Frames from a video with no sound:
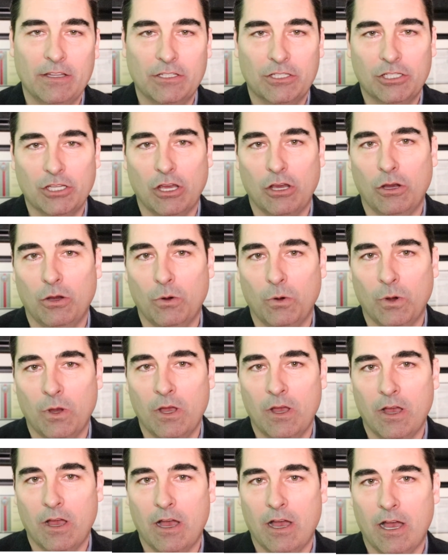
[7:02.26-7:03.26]

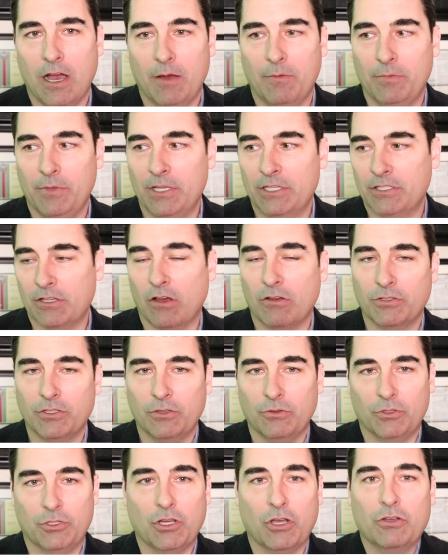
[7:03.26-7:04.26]
So this
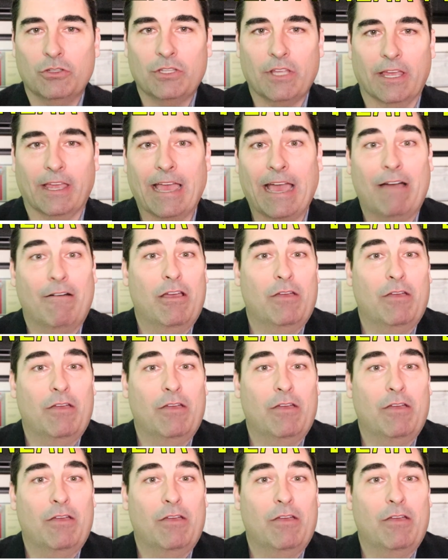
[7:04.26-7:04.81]
also shows like how